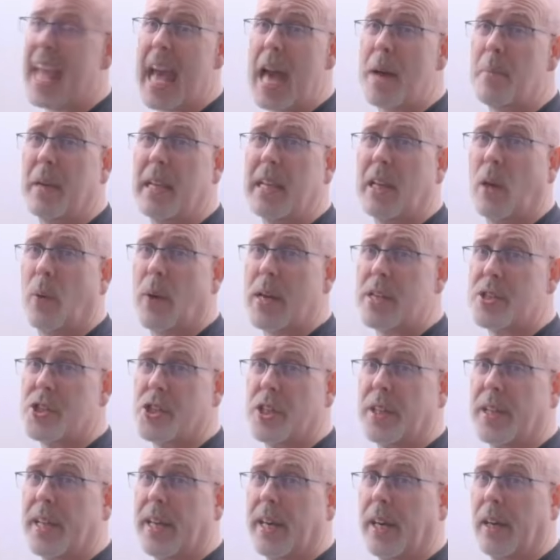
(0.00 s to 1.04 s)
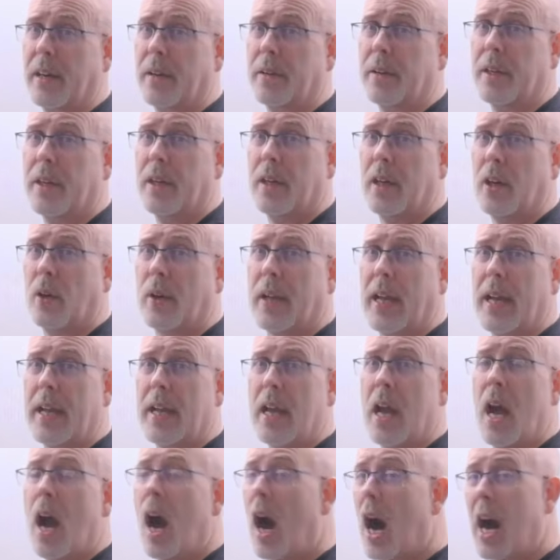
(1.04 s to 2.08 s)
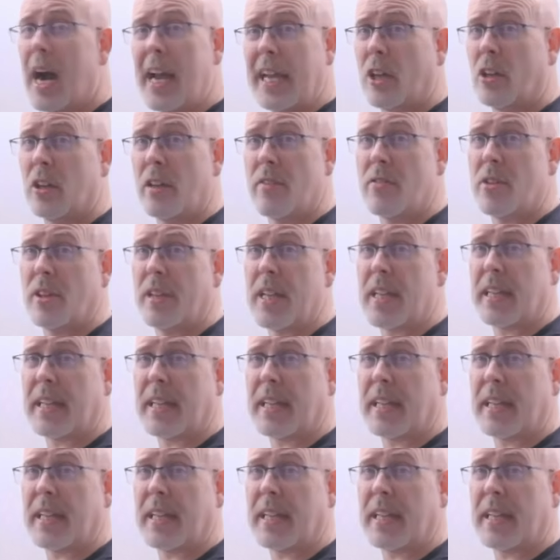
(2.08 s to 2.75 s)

Emily question there, okay? I could have done that